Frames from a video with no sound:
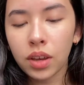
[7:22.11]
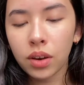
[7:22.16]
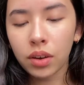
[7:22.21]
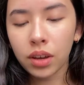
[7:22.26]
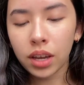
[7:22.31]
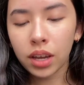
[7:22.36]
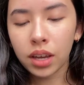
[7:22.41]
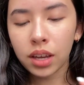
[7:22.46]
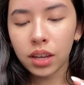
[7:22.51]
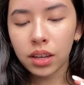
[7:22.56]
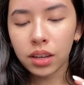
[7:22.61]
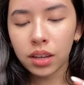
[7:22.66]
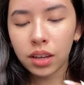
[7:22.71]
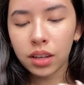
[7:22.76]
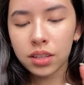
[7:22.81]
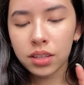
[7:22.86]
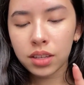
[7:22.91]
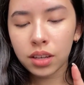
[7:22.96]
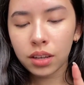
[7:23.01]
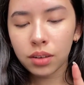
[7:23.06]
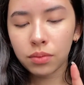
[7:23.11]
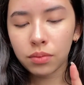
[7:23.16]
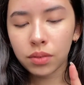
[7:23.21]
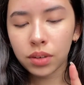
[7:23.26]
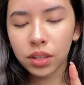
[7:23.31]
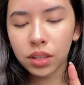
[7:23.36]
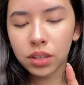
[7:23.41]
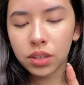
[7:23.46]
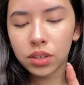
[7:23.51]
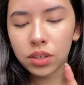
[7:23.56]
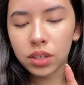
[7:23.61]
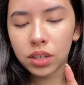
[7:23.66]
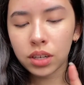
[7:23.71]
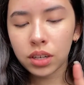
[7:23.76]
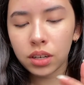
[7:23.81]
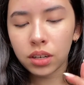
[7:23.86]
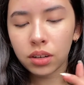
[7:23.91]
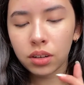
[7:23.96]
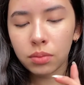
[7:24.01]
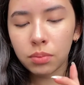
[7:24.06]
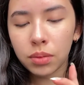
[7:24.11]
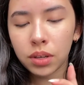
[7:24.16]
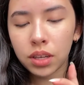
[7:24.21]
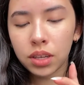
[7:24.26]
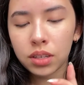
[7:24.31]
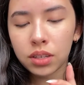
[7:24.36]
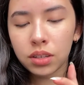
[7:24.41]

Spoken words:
Okay, it's like really sheer on me,